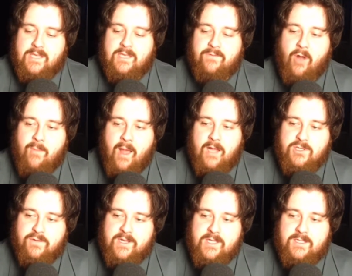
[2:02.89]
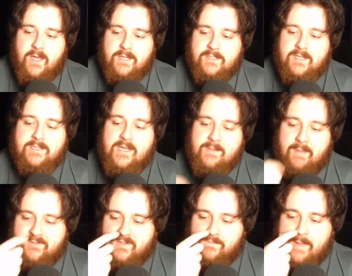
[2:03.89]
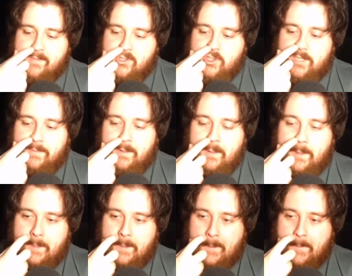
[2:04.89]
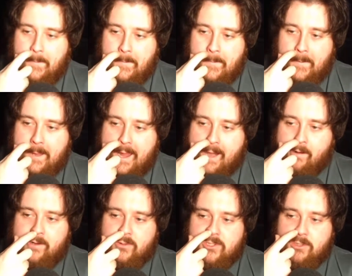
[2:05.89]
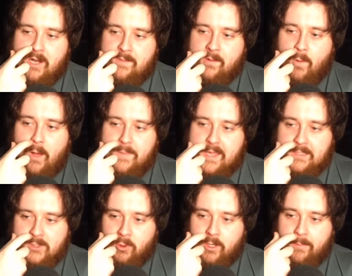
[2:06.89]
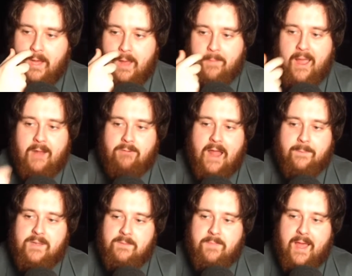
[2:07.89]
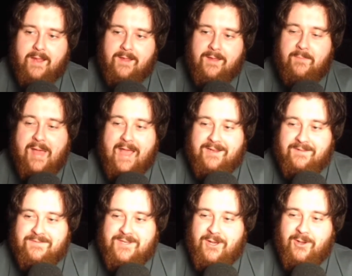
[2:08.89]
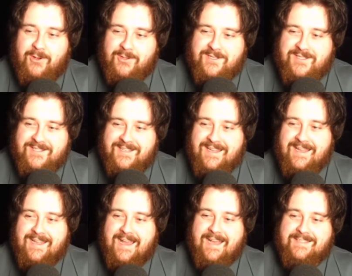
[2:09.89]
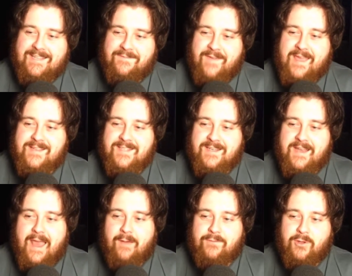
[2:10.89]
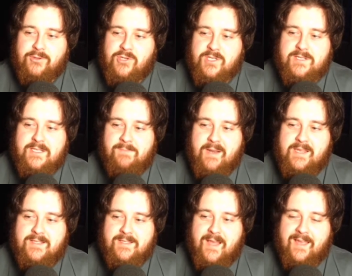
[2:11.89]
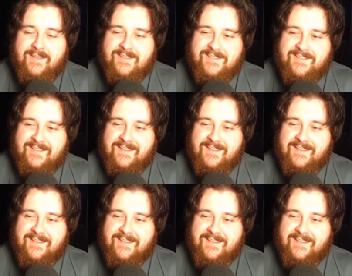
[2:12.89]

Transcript: Thank you very much for the uh, 16 months of membership. Ariel screaming while being torn apart by a rapid back, pack of dogs as he fades in and out of consciousness. Please, thanks.